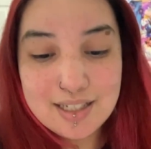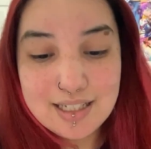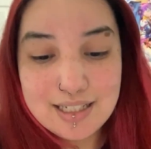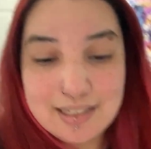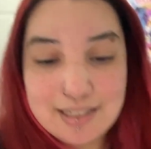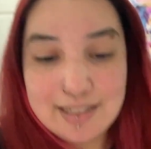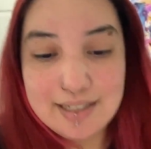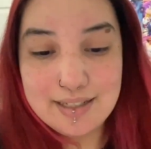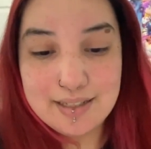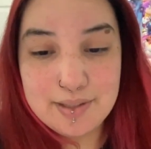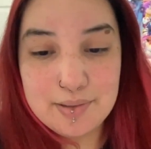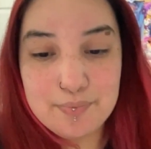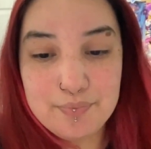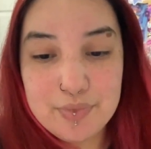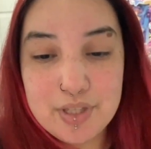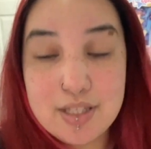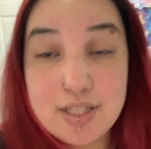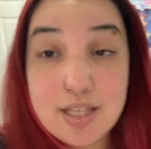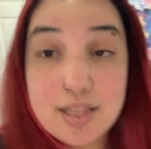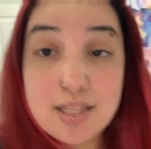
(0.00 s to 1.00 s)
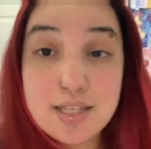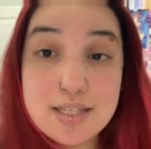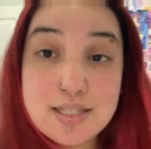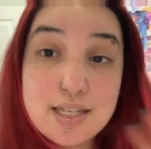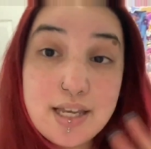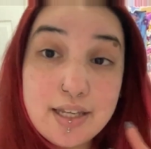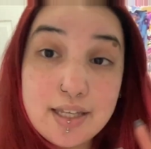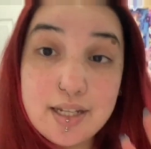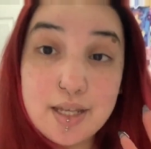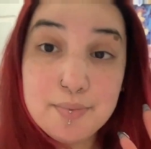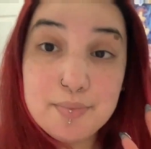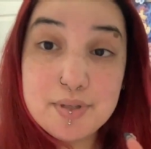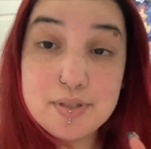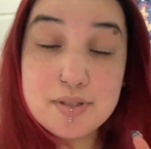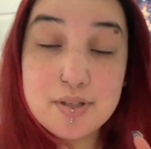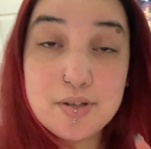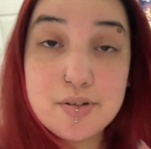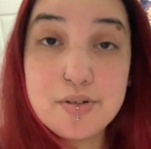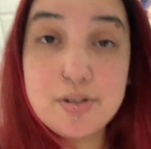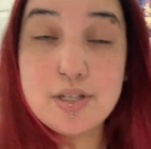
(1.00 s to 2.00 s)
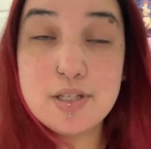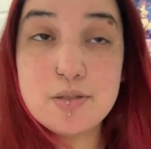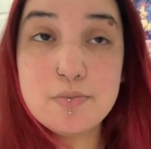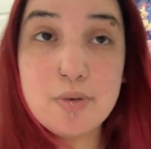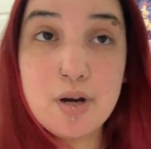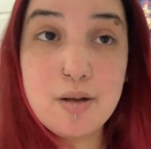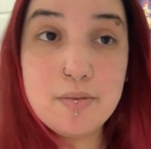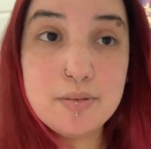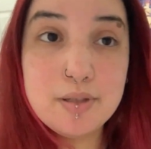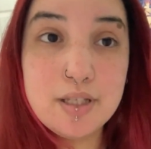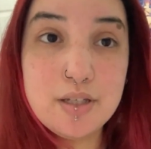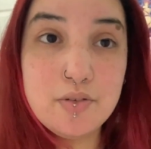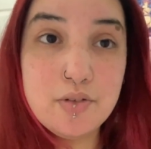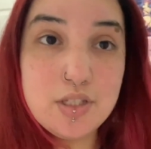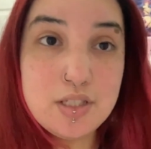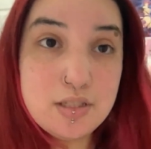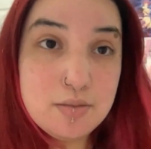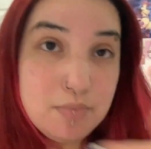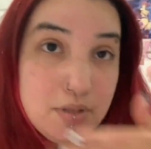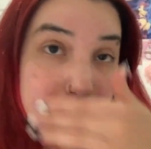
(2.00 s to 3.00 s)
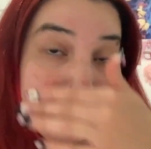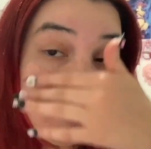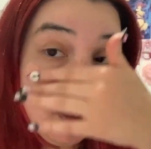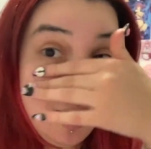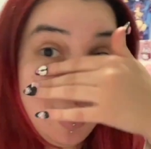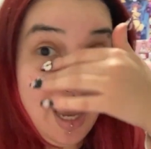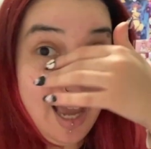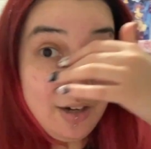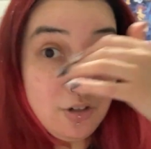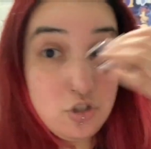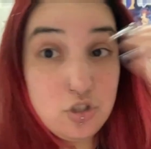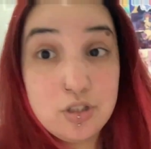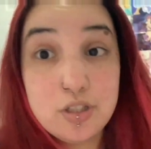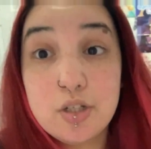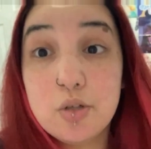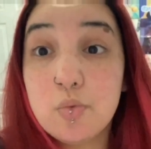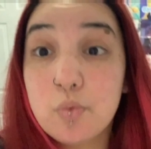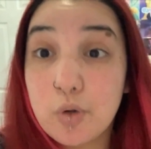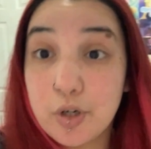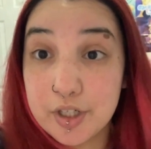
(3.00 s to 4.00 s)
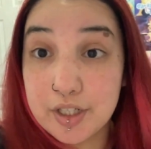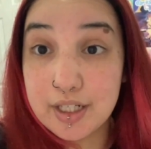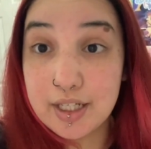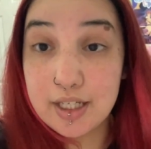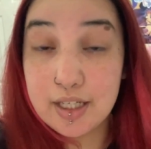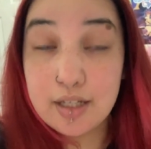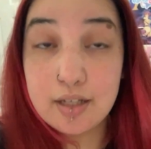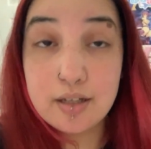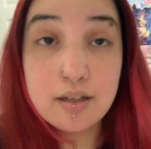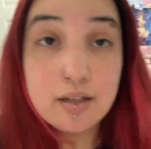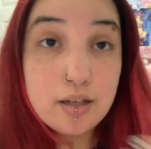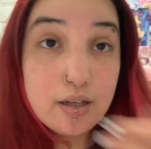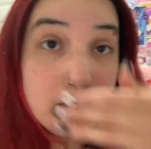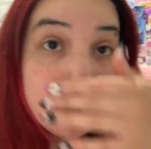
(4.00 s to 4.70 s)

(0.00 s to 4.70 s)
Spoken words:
And then the second episode is probably going to be me actually working.